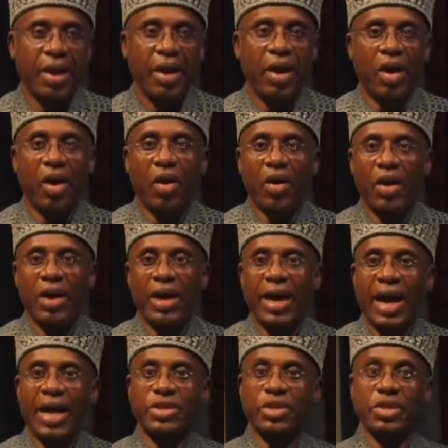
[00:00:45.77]
or
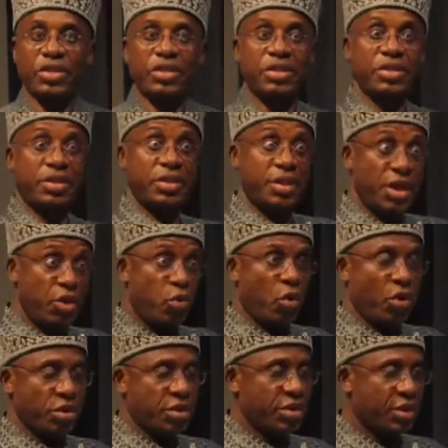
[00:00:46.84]
I just read
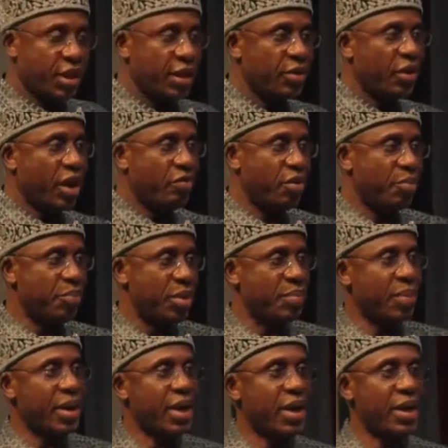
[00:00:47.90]
what you have on
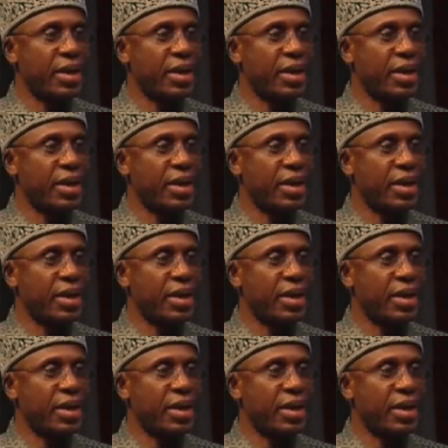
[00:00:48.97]
paper,